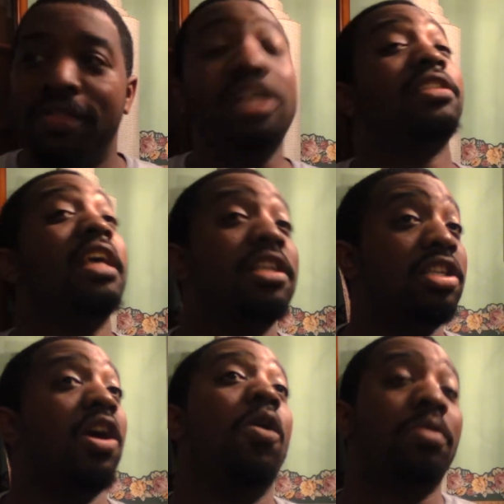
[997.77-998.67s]
this is
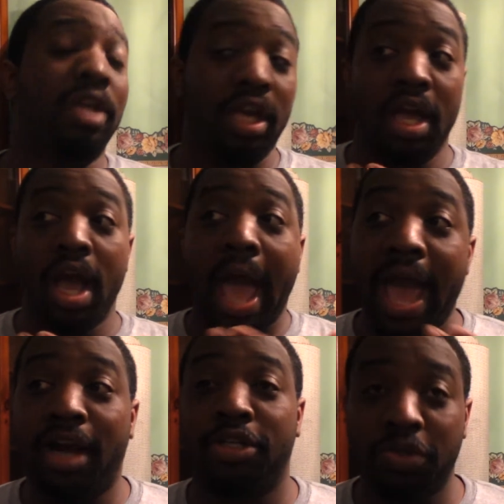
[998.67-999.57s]
the only
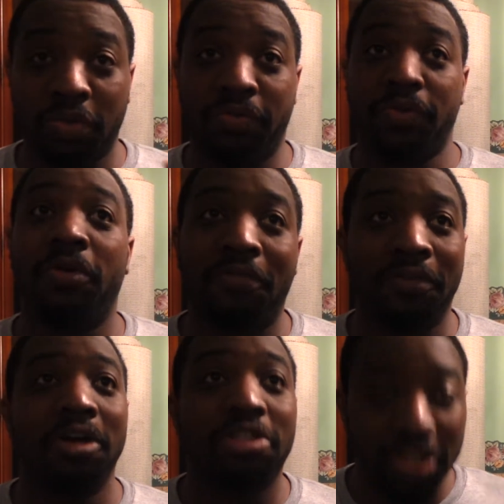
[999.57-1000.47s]
actual full
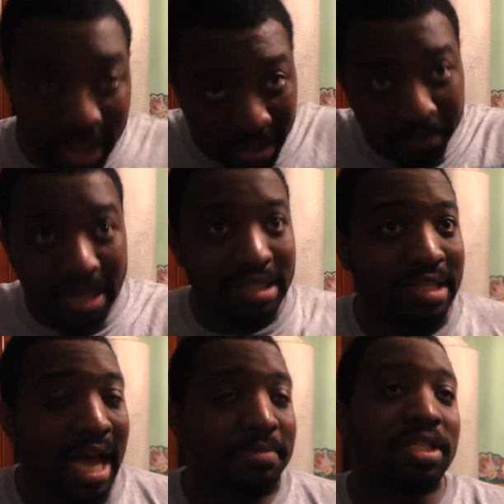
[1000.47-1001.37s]
functioning big
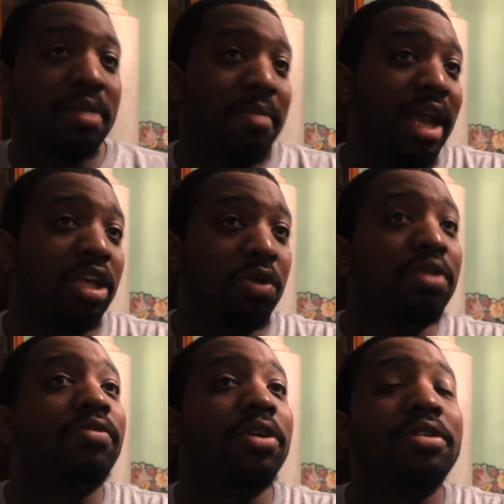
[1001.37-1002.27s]
time cinematic
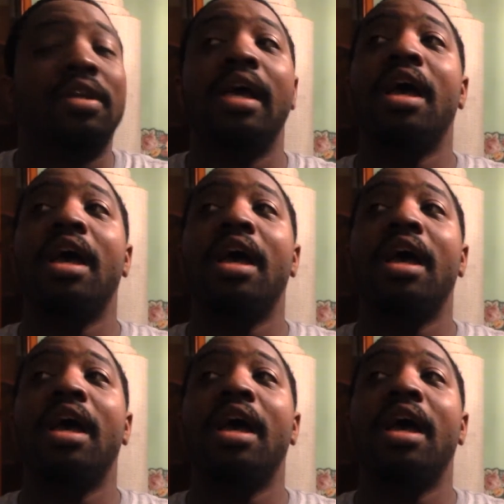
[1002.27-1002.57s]
universe